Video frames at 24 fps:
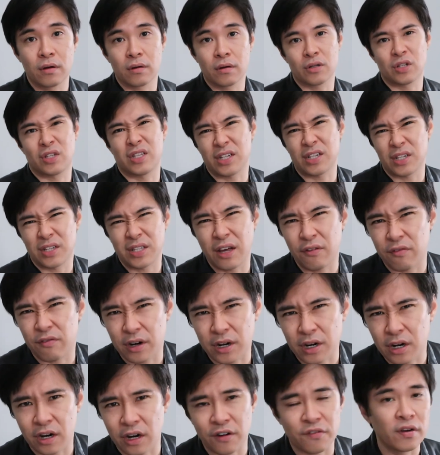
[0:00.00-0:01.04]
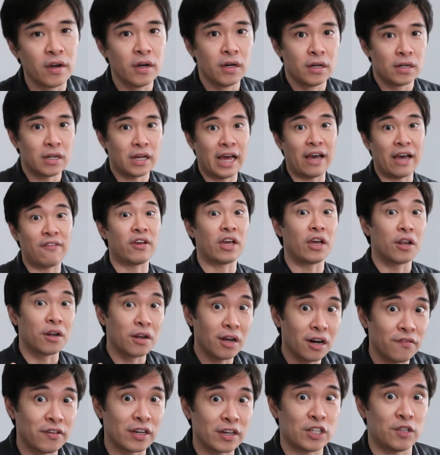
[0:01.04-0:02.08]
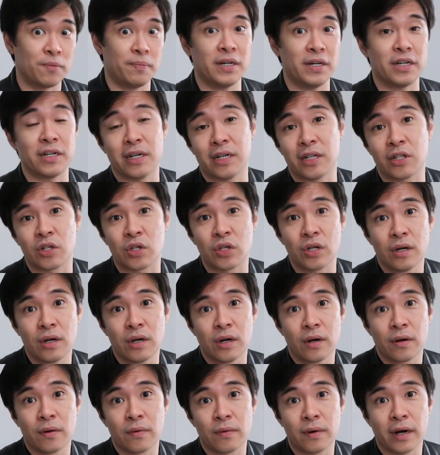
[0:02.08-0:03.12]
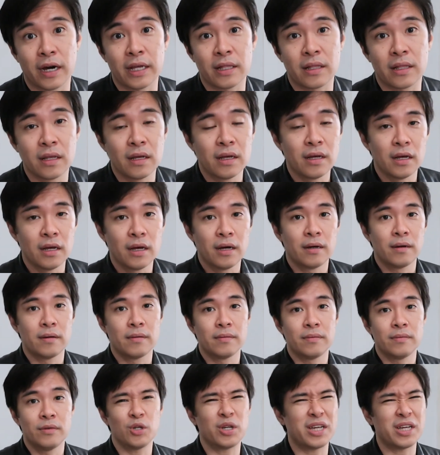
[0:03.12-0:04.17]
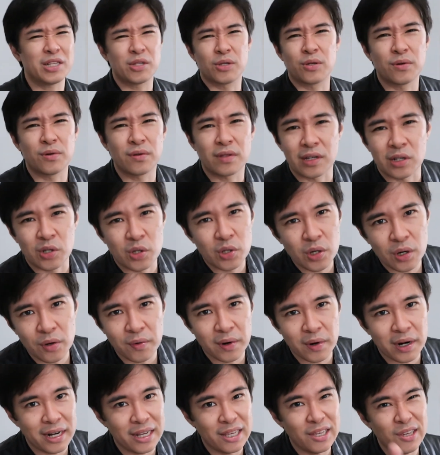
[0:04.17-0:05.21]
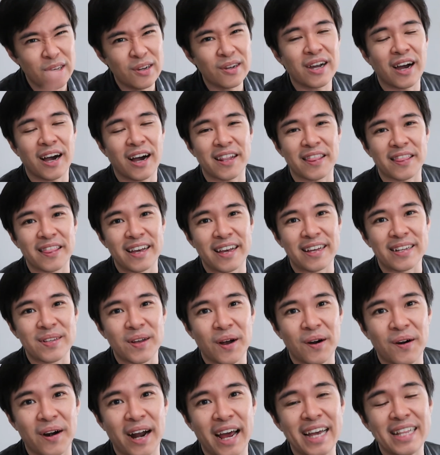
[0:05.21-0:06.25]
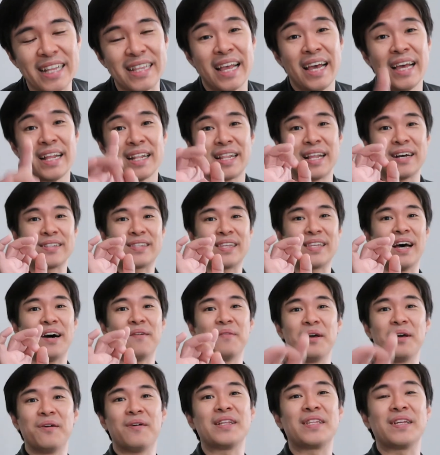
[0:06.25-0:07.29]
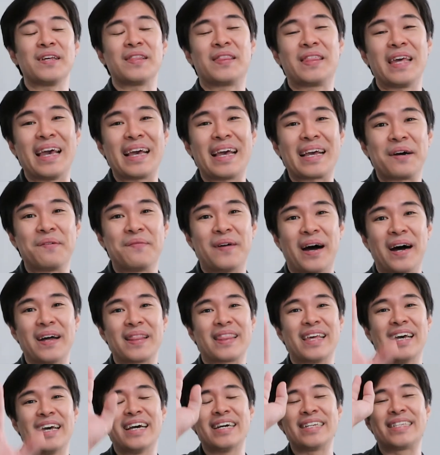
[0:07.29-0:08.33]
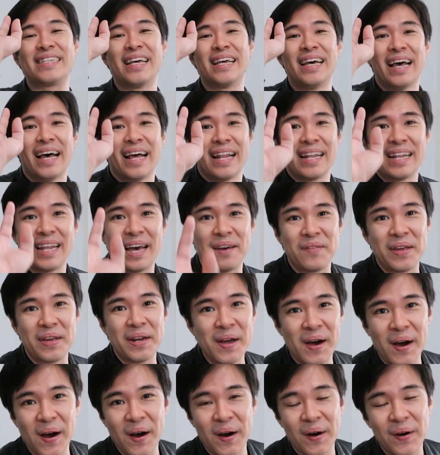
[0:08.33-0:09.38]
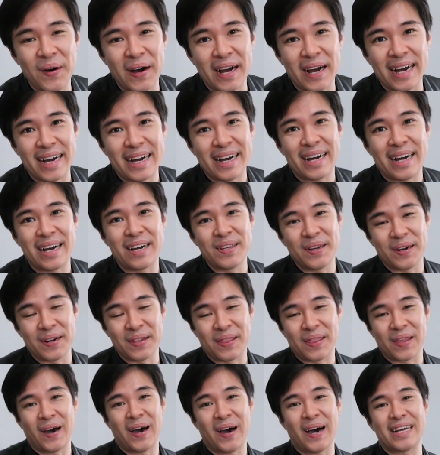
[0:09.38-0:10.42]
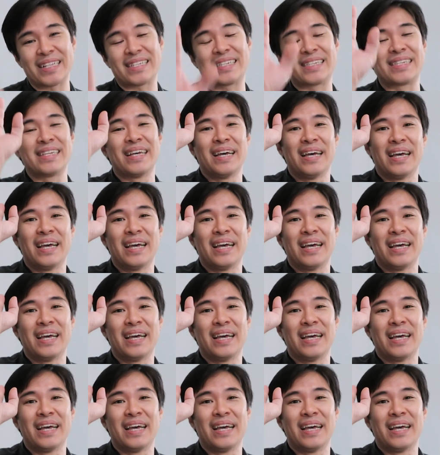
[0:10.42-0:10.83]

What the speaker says: because there's never enough, not having enough experience, right? You can do this. Don't worry, you got this. All right? Now tell me what you think about this. Let me know your thoughts.